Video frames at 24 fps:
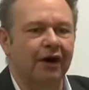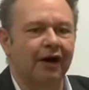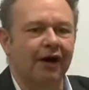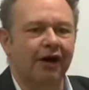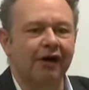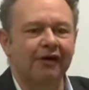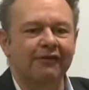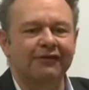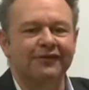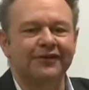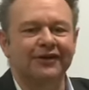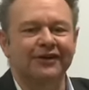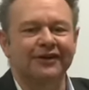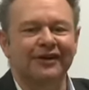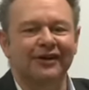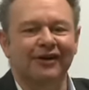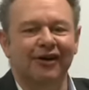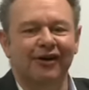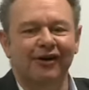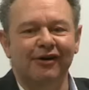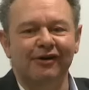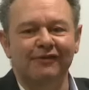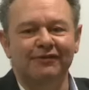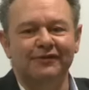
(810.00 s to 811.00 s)

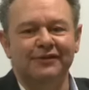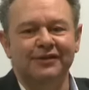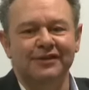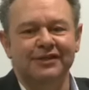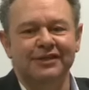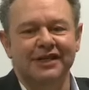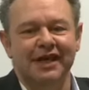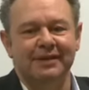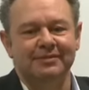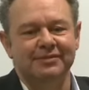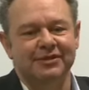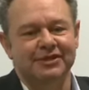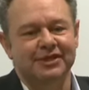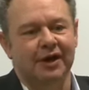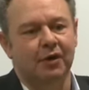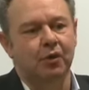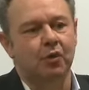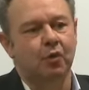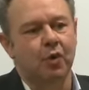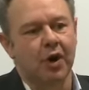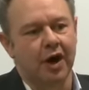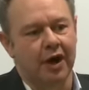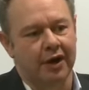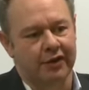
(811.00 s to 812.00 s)
after
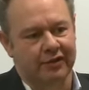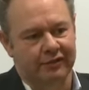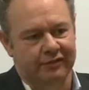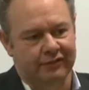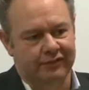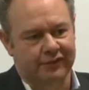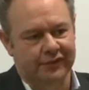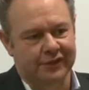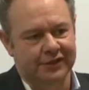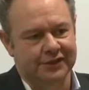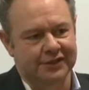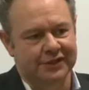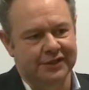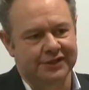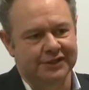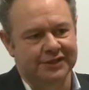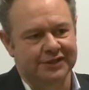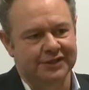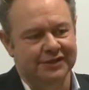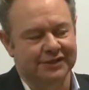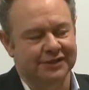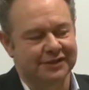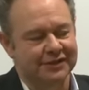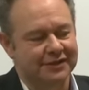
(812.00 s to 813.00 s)
Samsung won at first
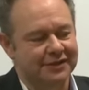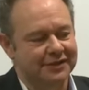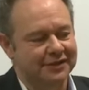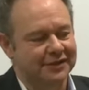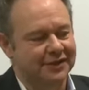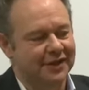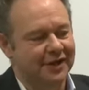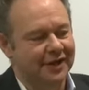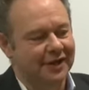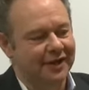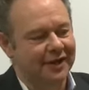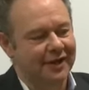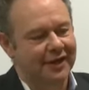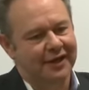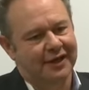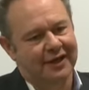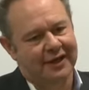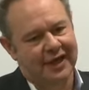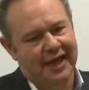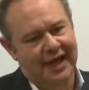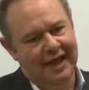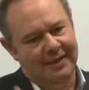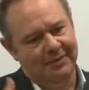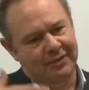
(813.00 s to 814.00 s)
instance,
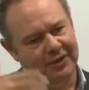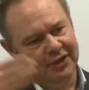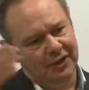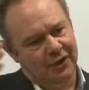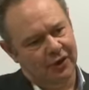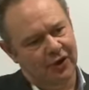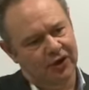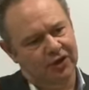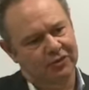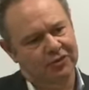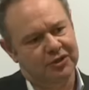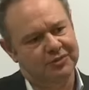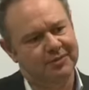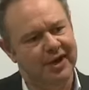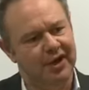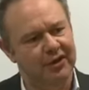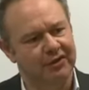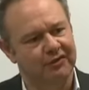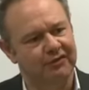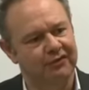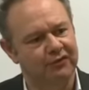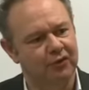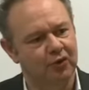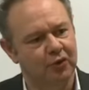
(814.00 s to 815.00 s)
came the argument
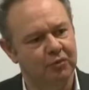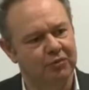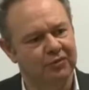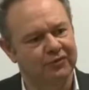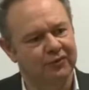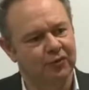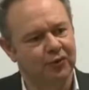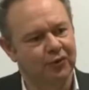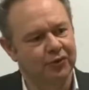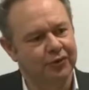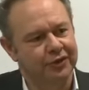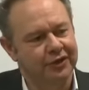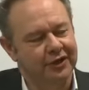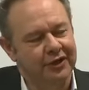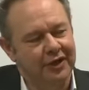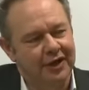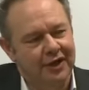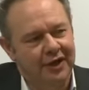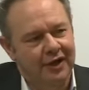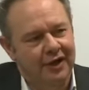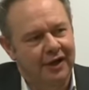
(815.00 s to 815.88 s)
about the form of order.